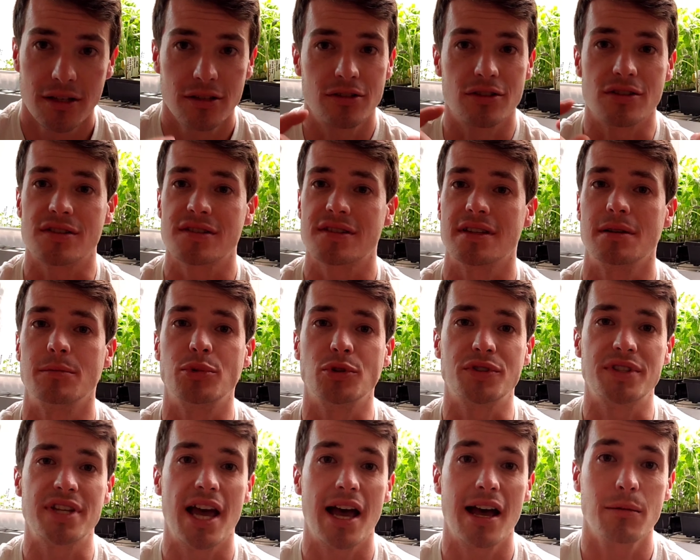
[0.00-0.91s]
Just
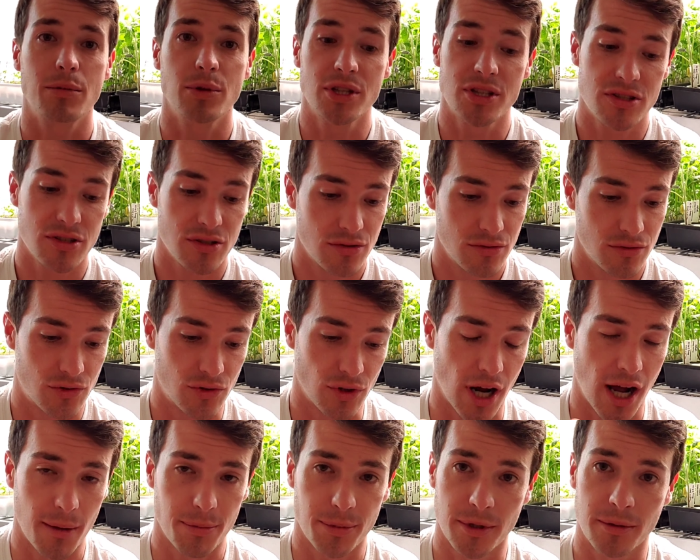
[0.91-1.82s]
simple tablets,
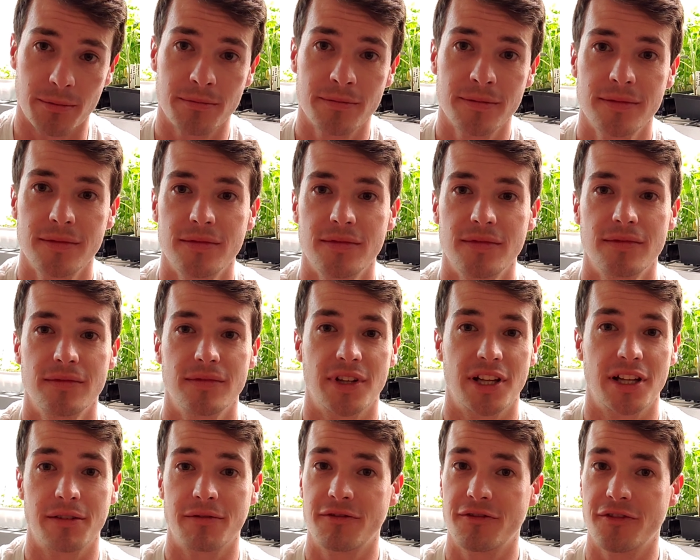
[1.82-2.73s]
drop them,
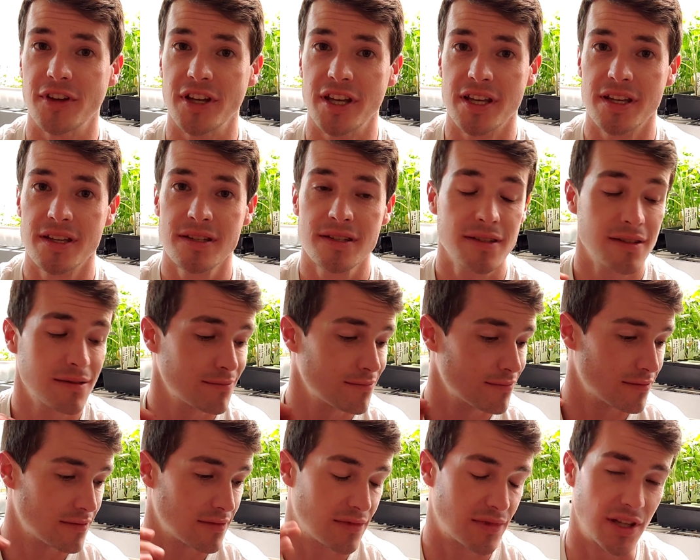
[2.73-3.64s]
let them fizz,
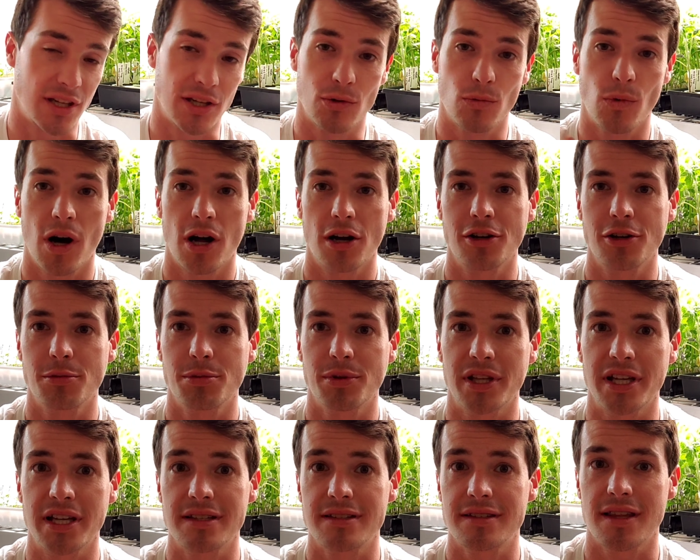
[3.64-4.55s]
then you water your
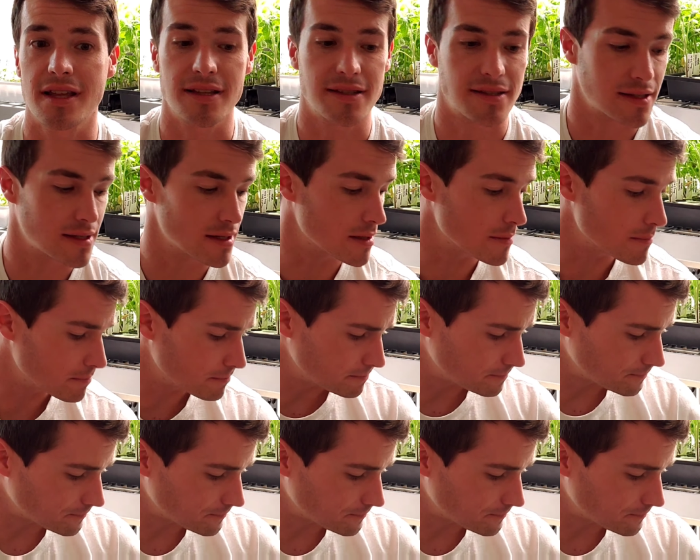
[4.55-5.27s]
plants, and that's it.